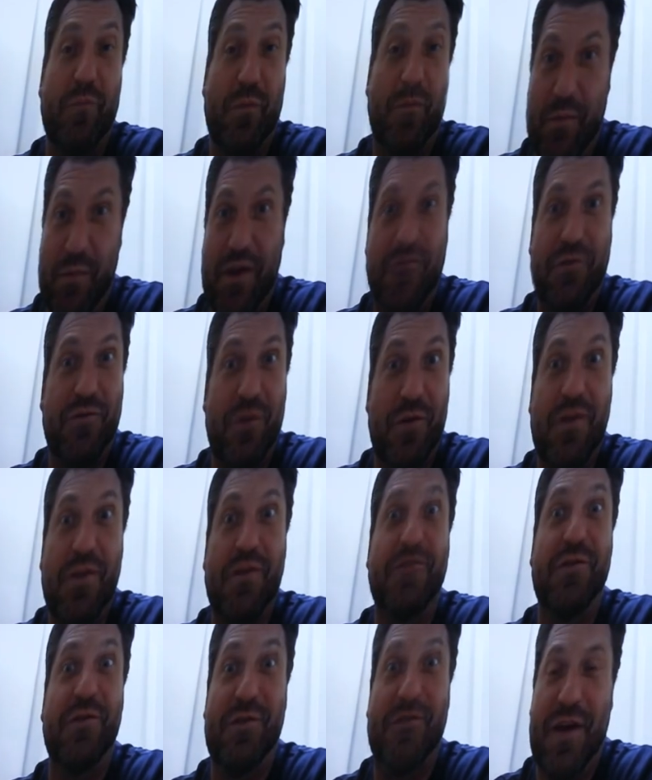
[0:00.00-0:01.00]
But make sure
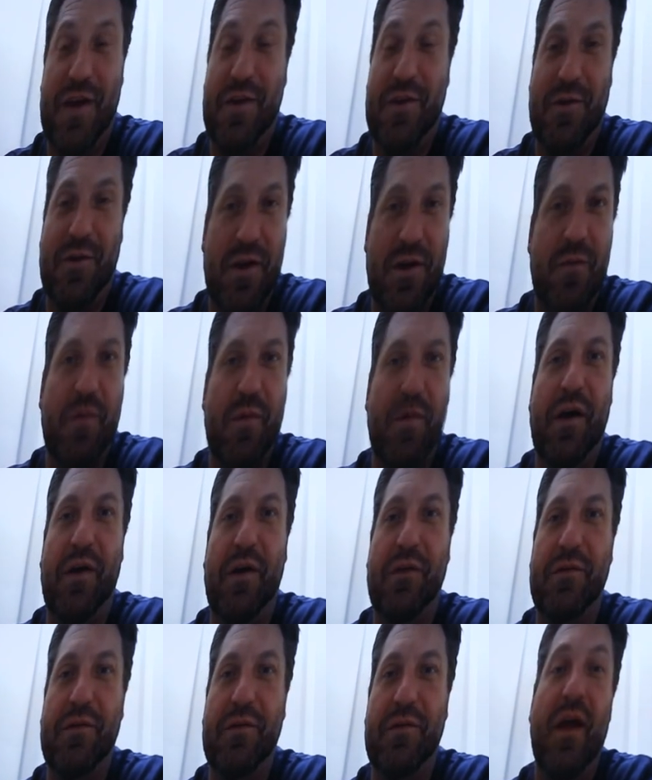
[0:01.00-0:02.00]
that you check your
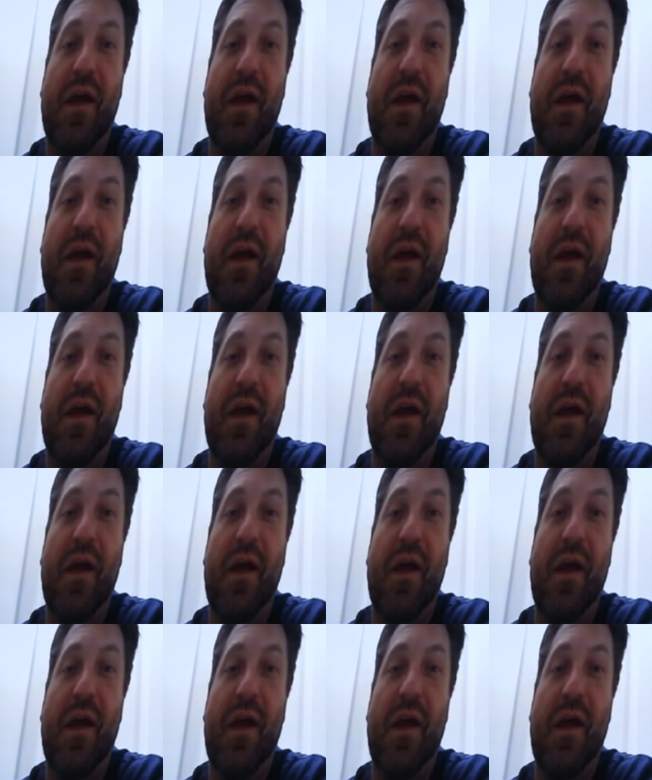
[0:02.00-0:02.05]
emails.